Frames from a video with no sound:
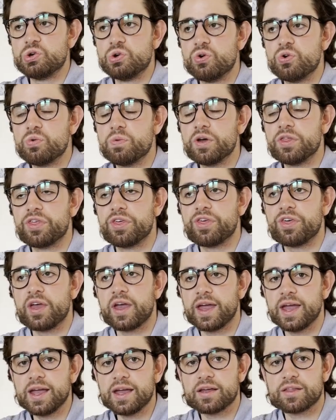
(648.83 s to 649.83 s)
Who would
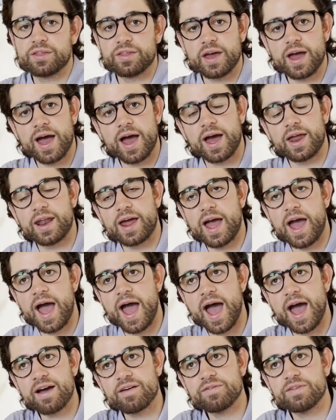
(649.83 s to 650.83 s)
think that
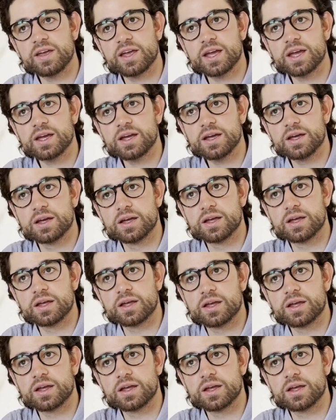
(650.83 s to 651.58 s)
having